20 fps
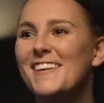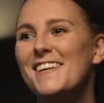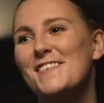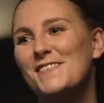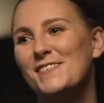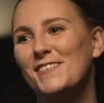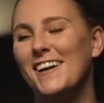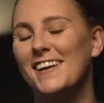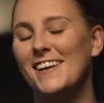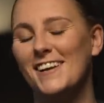
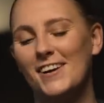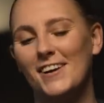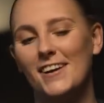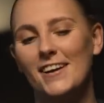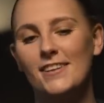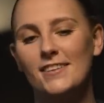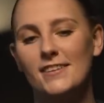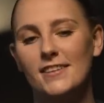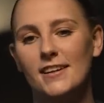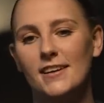Mm. But no,
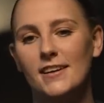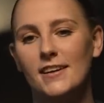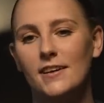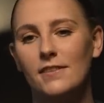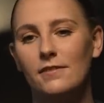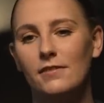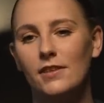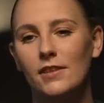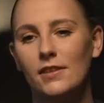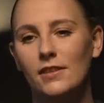it's
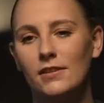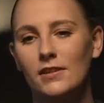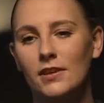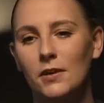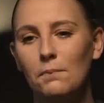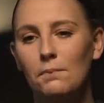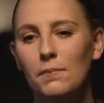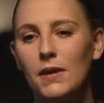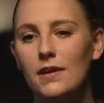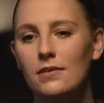uh,
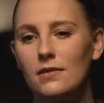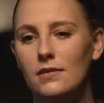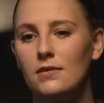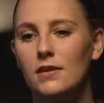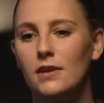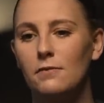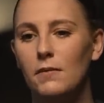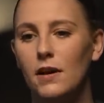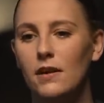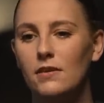some pieces
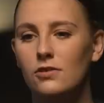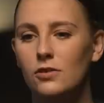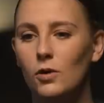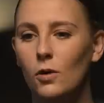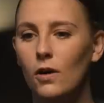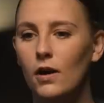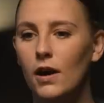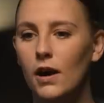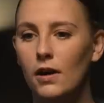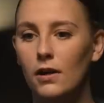of my
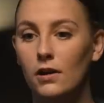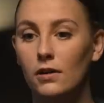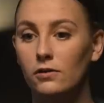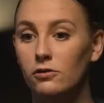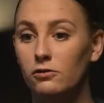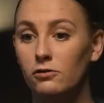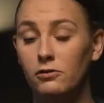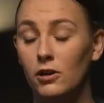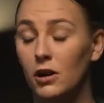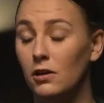story
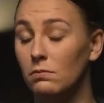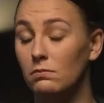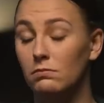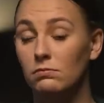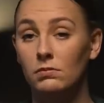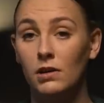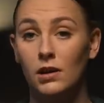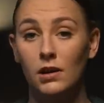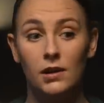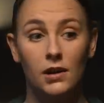
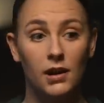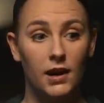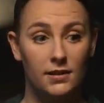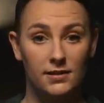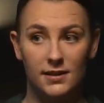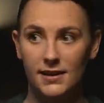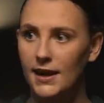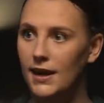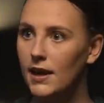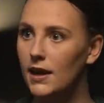from as
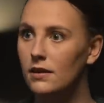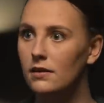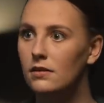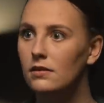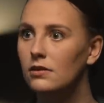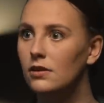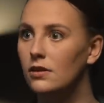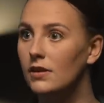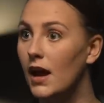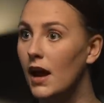a kid
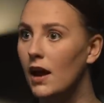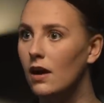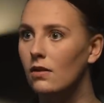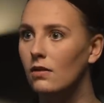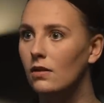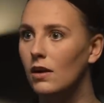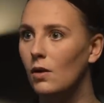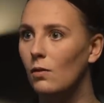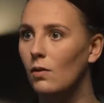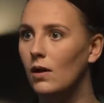to now
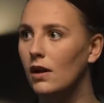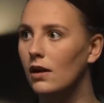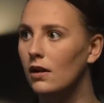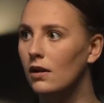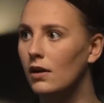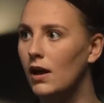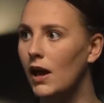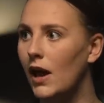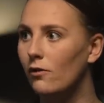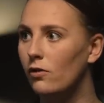I want to
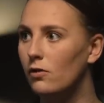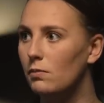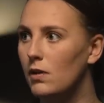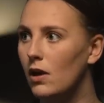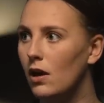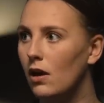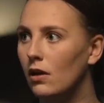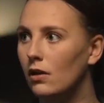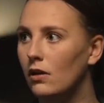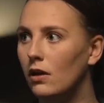have with me
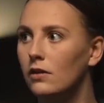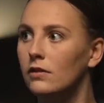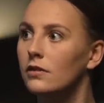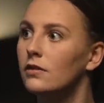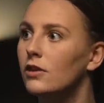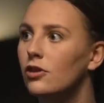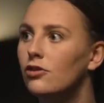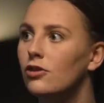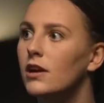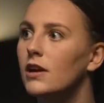all along
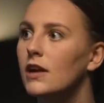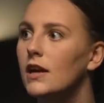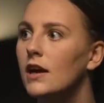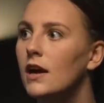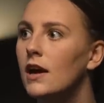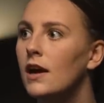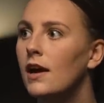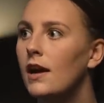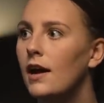the journey.